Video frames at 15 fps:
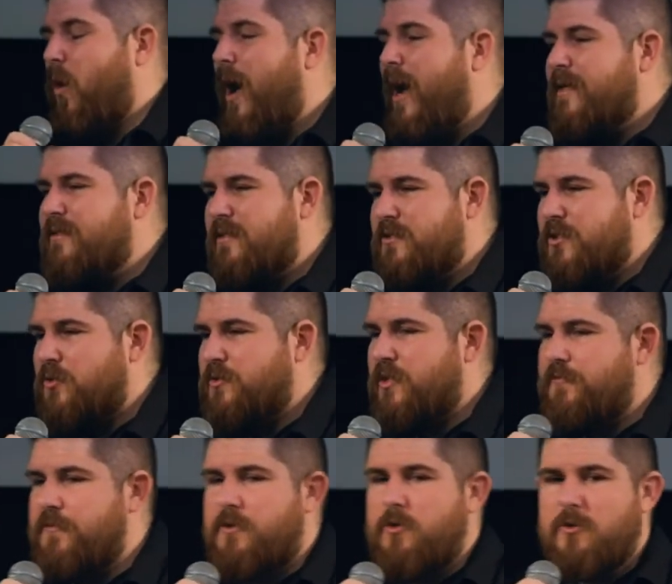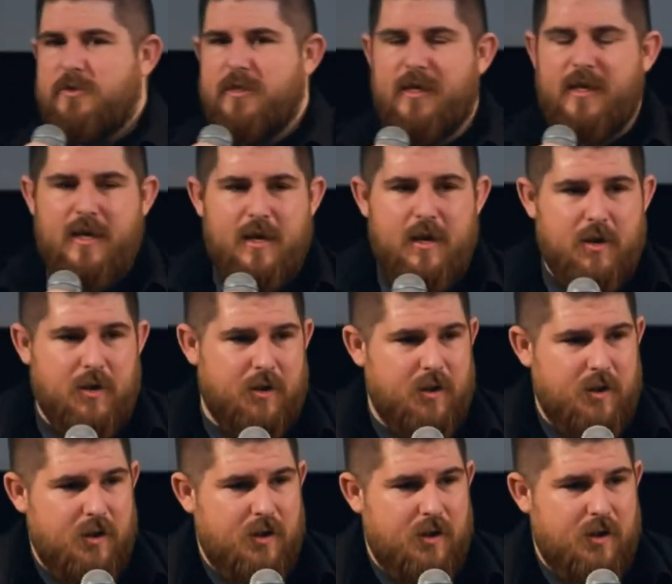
why is it so difficult to hear?